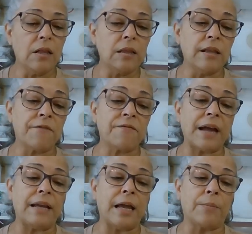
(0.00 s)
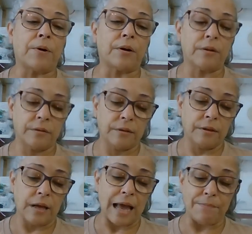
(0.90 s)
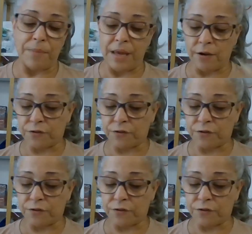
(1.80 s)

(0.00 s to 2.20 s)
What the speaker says: Love thy neighbor and being